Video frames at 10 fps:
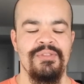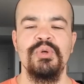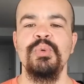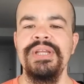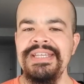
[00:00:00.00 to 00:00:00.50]

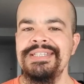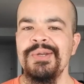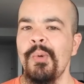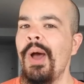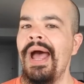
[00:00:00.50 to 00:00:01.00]
The
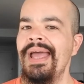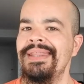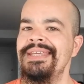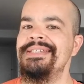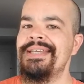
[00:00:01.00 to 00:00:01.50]
reason
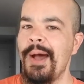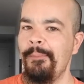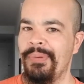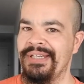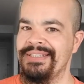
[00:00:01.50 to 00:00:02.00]
why these
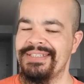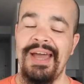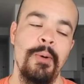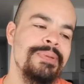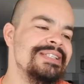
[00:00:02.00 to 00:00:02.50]
companies,
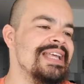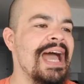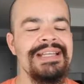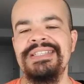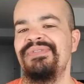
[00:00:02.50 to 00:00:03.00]
now
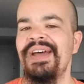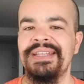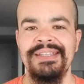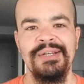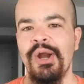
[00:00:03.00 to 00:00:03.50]
besides the
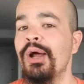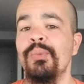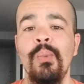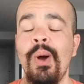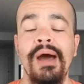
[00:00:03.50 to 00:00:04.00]
fact that they're
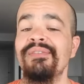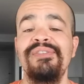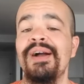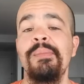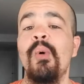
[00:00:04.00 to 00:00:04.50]

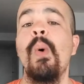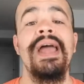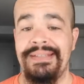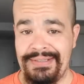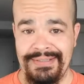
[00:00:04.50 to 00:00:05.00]
unfuckable
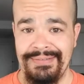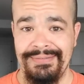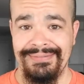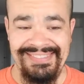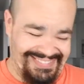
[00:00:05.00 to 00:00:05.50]
whites,
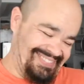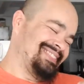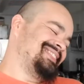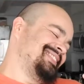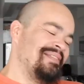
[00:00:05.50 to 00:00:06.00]

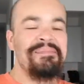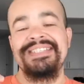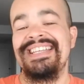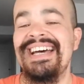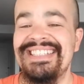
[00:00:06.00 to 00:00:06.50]

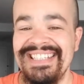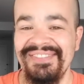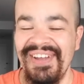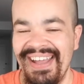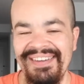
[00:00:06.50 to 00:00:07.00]
besides the
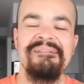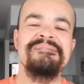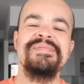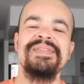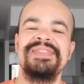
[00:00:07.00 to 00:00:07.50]
fact
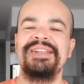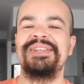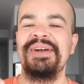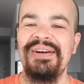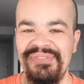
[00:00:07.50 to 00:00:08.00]

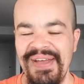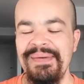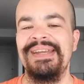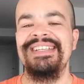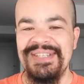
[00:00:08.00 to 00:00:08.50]
that they're
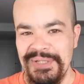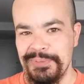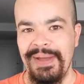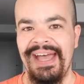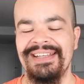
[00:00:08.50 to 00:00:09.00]
effeminate
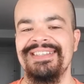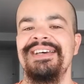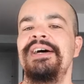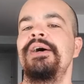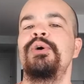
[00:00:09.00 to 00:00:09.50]
douchebags
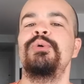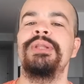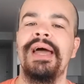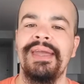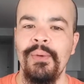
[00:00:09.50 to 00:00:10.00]
who
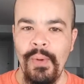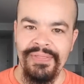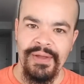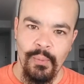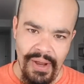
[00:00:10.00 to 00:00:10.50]
like it
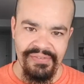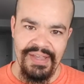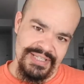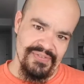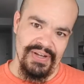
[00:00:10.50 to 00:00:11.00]
when their wife
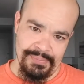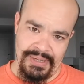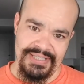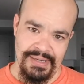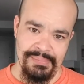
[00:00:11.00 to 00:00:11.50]
gets fucked
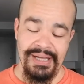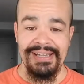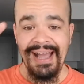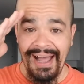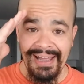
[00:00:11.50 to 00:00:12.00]
by
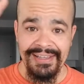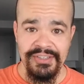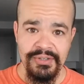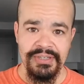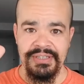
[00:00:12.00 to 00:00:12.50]
somebody, hi,
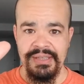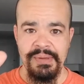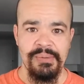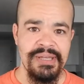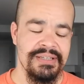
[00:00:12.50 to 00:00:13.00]
you can
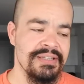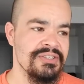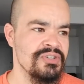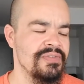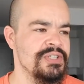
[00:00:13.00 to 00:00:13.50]
email me at
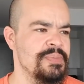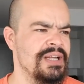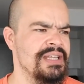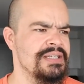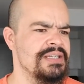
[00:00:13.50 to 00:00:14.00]

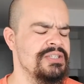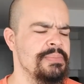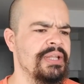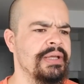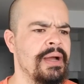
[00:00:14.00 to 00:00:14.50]

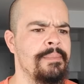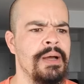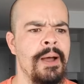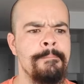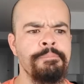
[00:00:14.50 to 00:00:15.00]

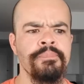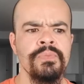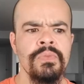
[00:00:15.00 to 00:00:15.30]
conservatishpodcast@gmail.com.